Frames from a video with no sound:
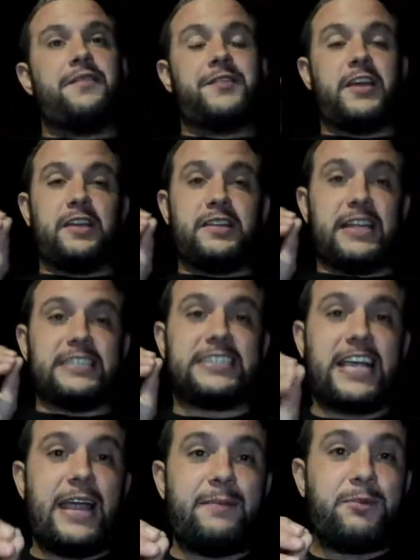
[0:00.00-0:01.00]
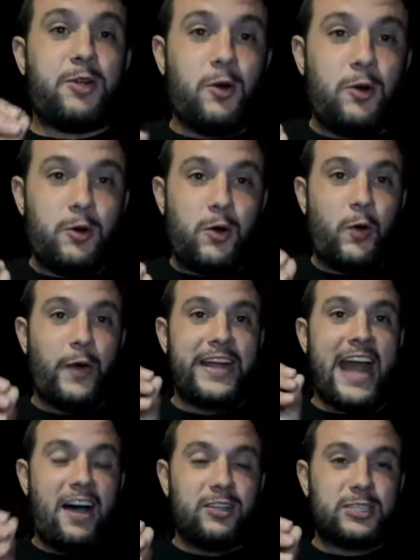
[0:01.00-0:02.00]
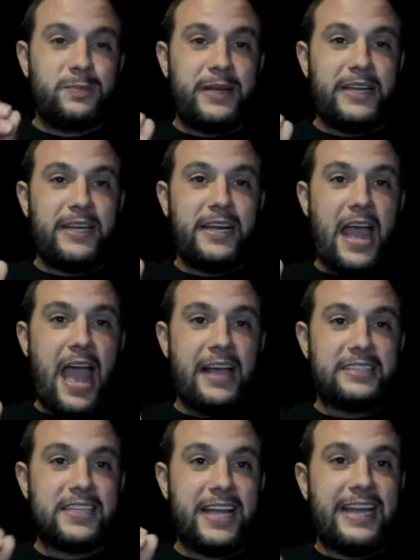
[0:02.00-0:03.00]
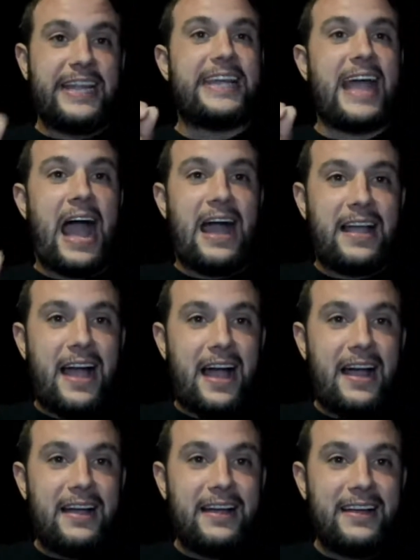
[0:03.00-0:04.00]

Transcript: the same dude who announced me as Lady Gaga